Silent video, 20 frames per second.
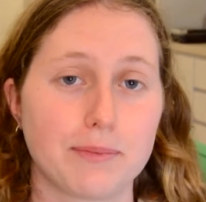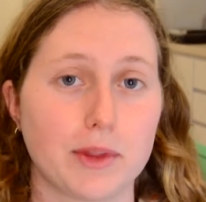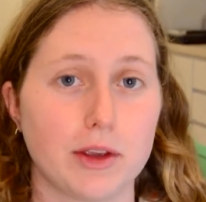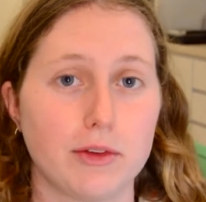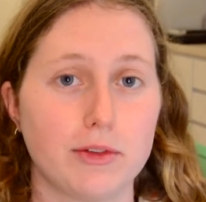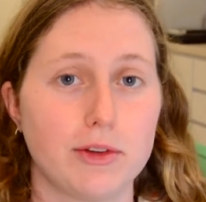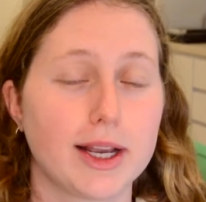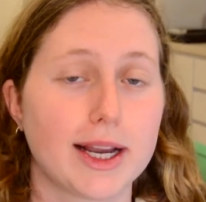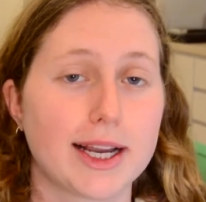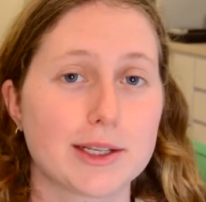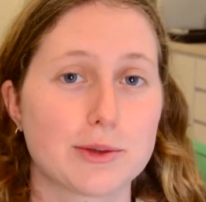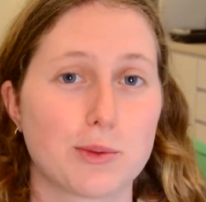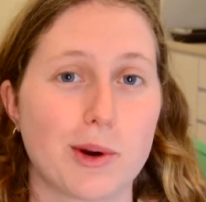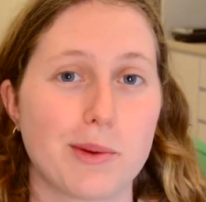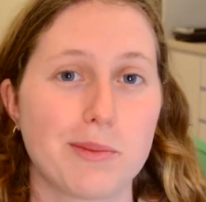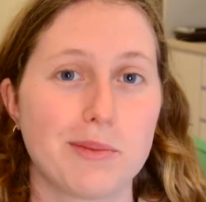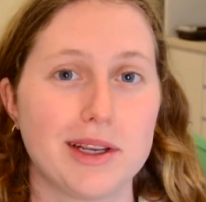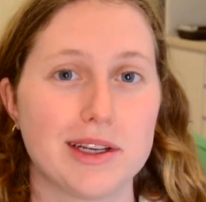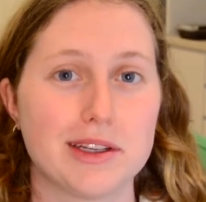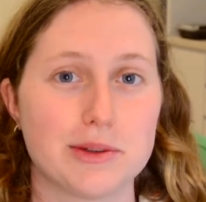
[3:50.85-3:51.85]
If you guys
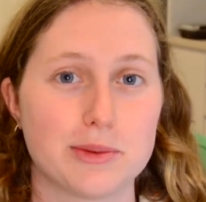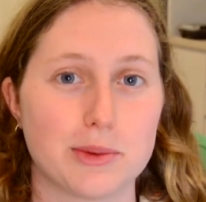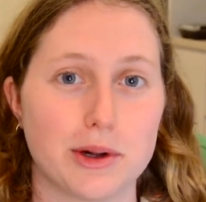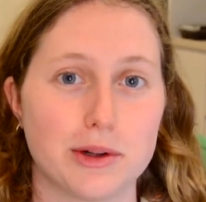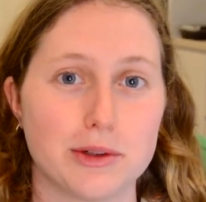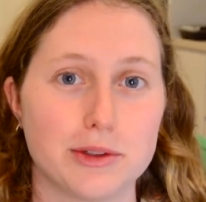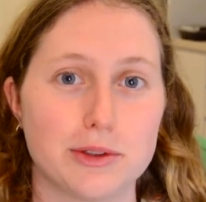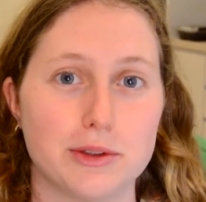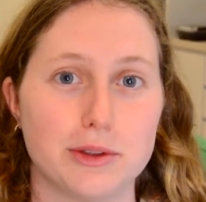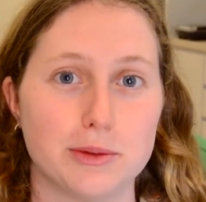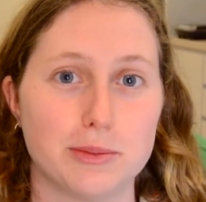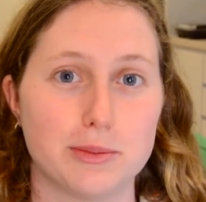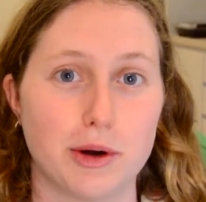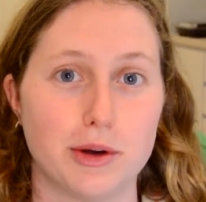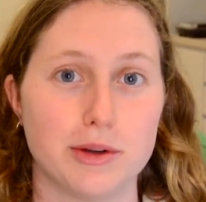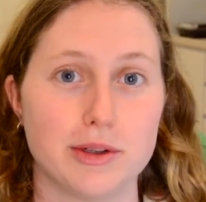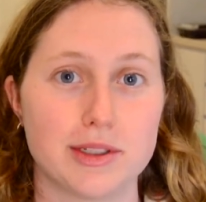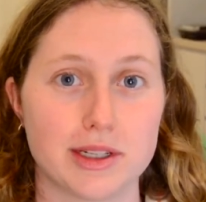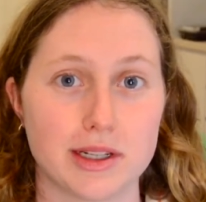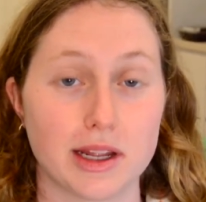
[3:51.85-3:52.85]
want me as well to
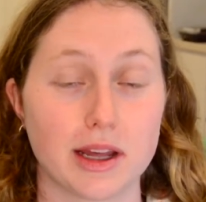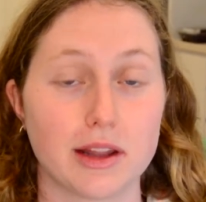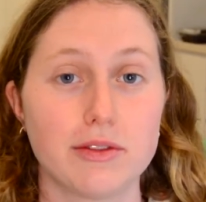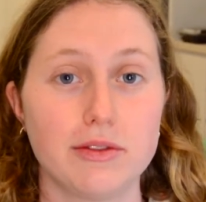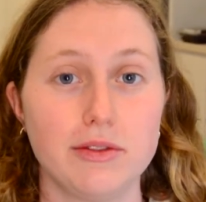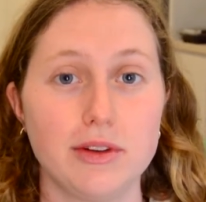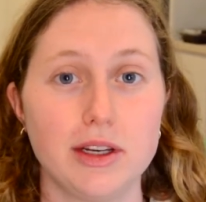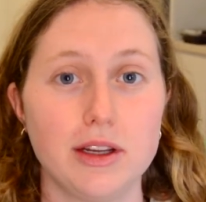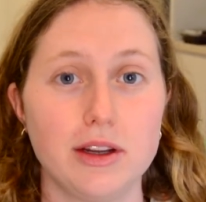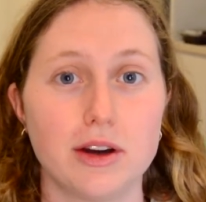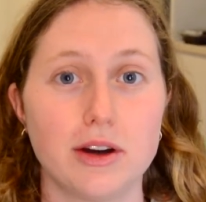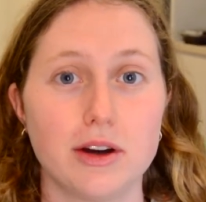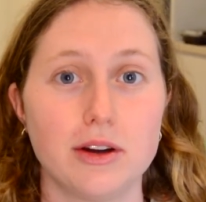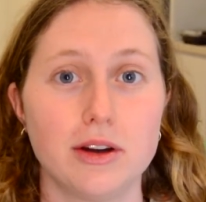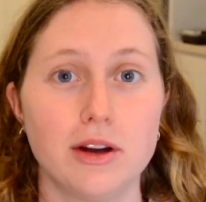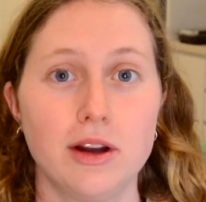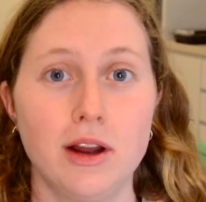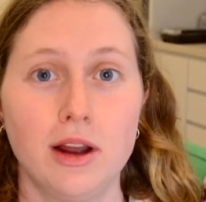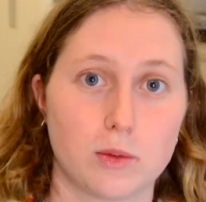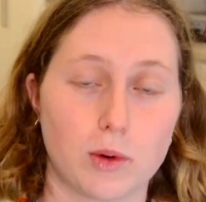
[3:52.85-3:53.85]
post another
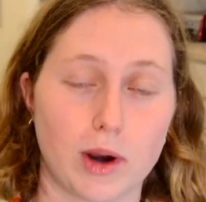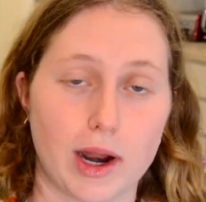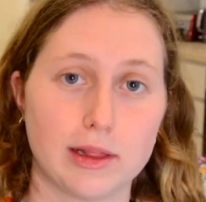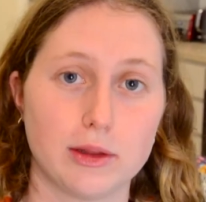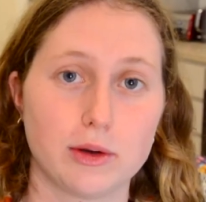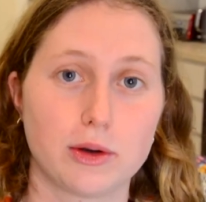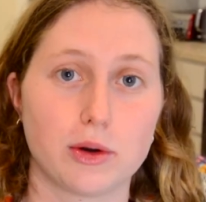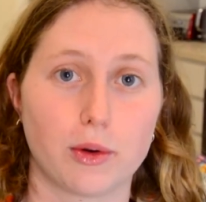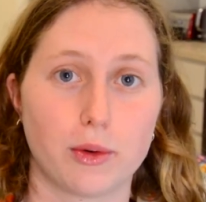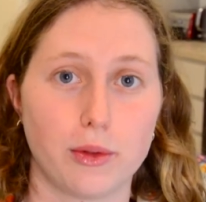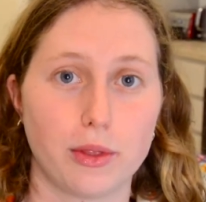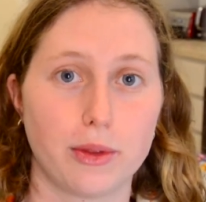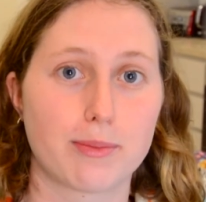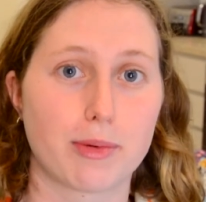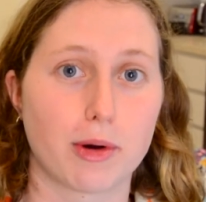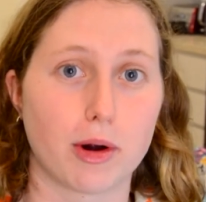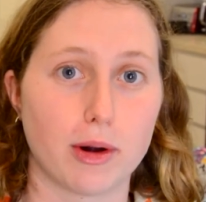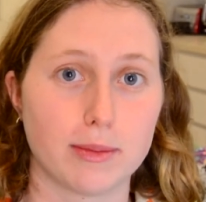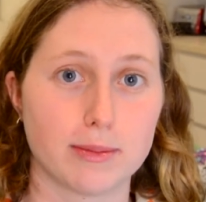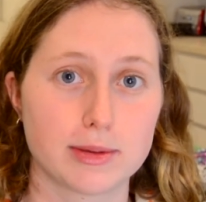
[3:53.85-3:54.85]
video where I look at all the
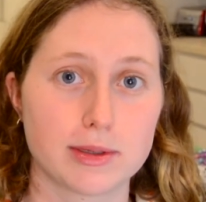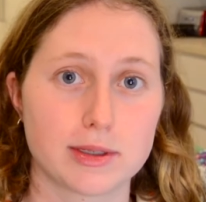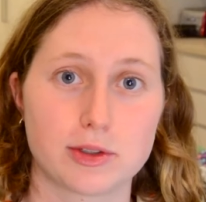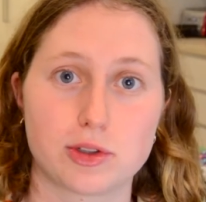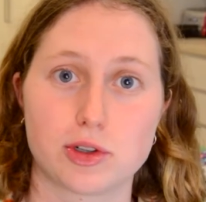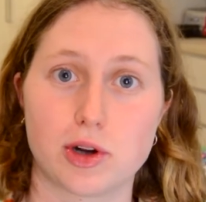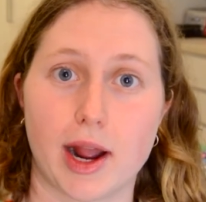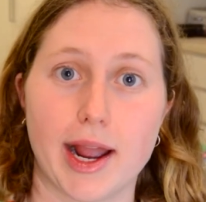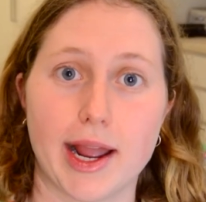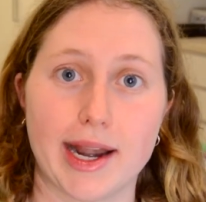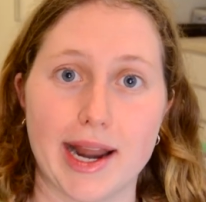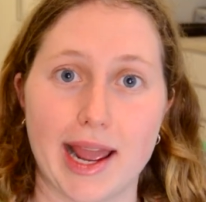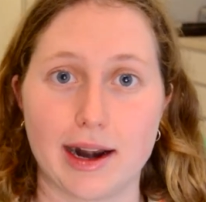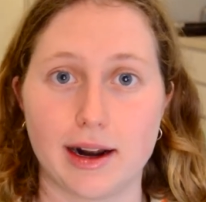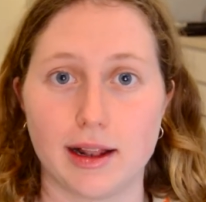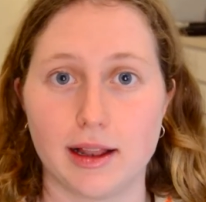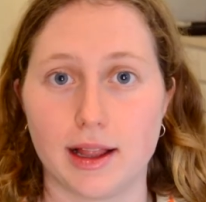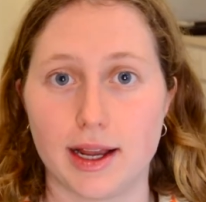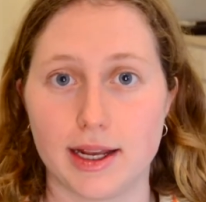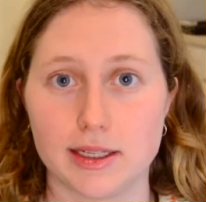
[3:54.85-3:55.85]
prompts, try and
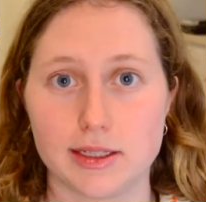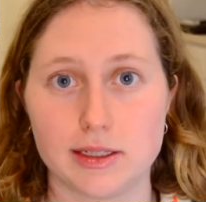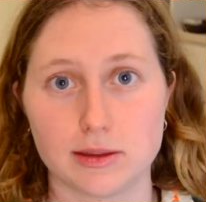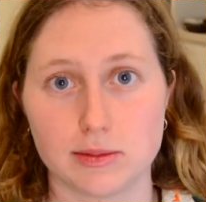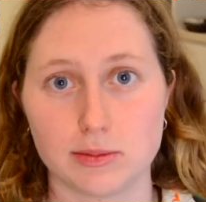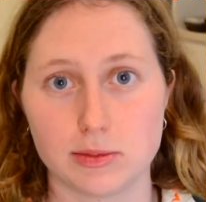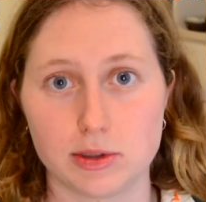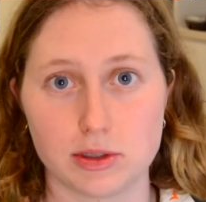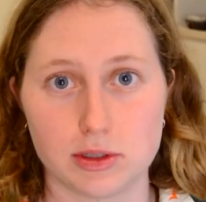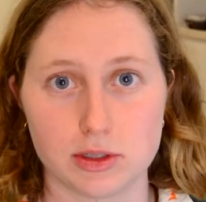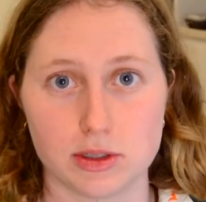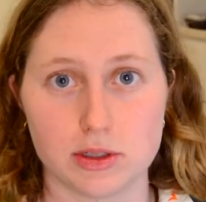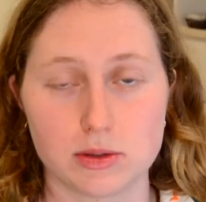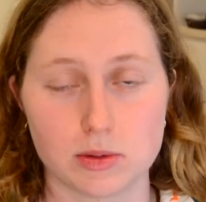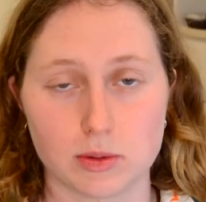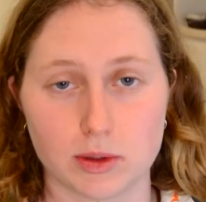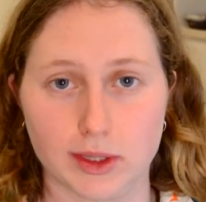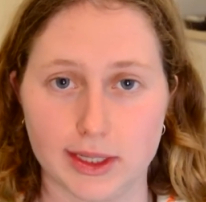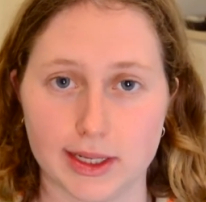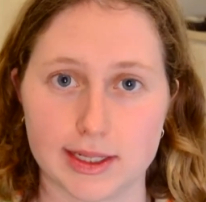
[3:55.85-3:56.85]
analyze them, deduce
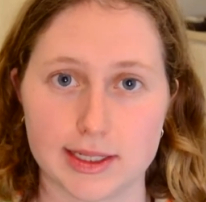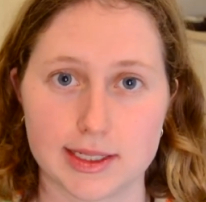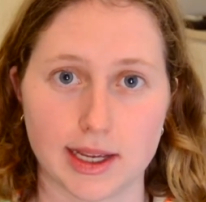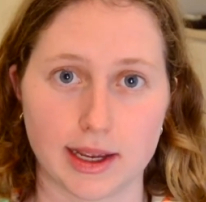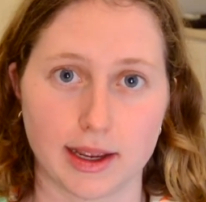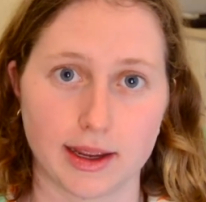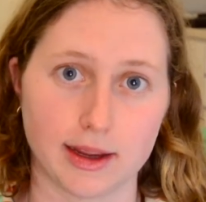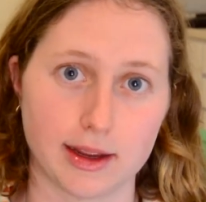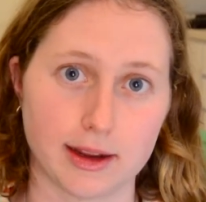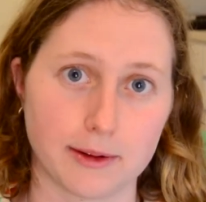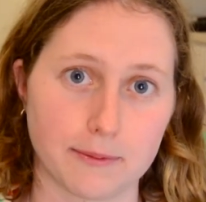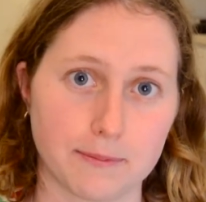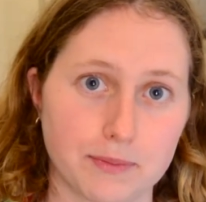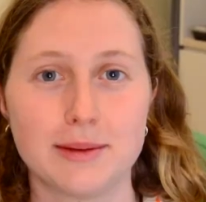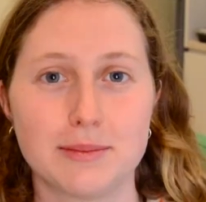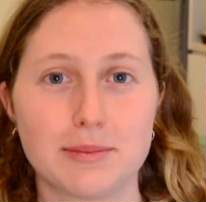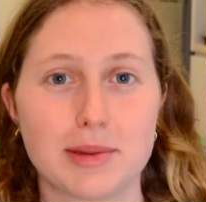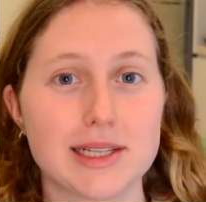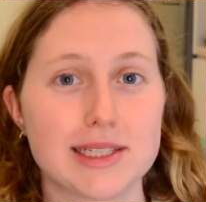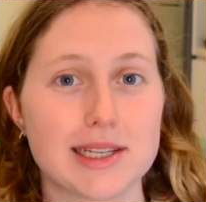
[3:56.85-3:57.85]
what they're saying,
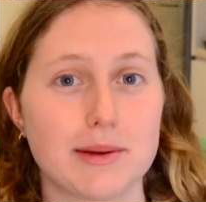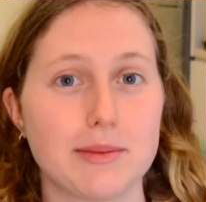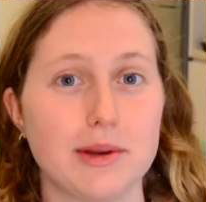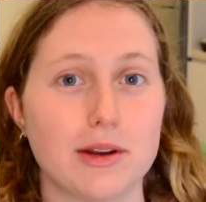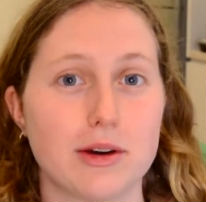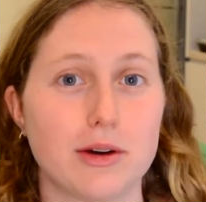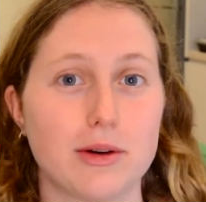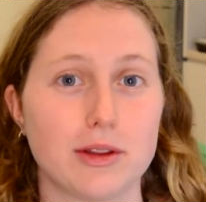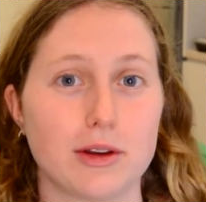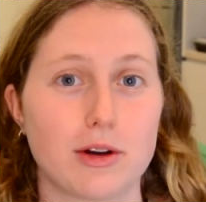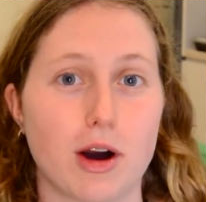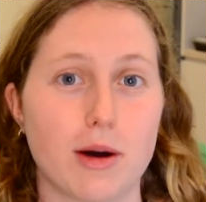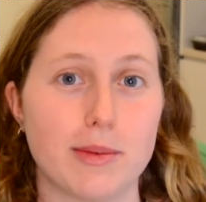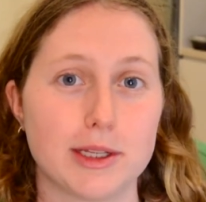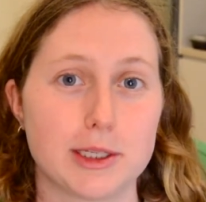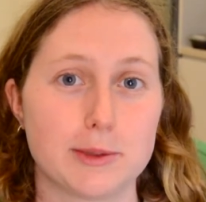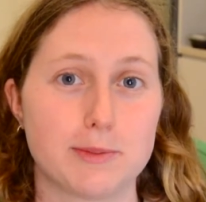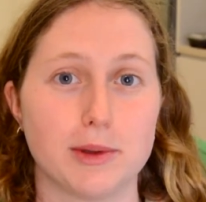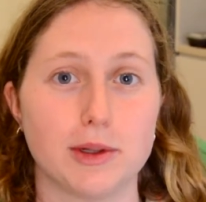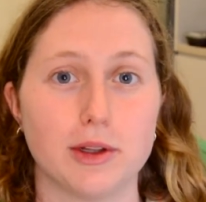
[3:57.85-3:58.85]
please let me know in the
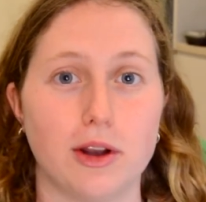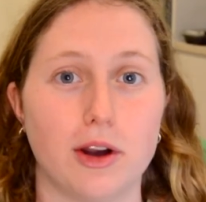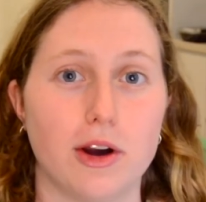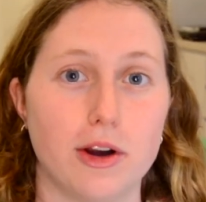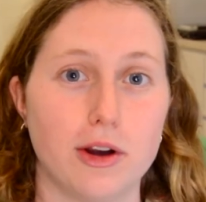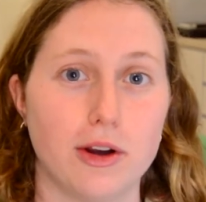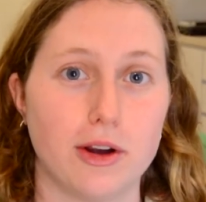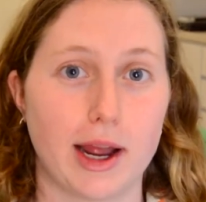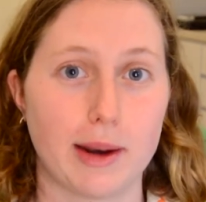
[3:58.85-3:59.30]
comments below.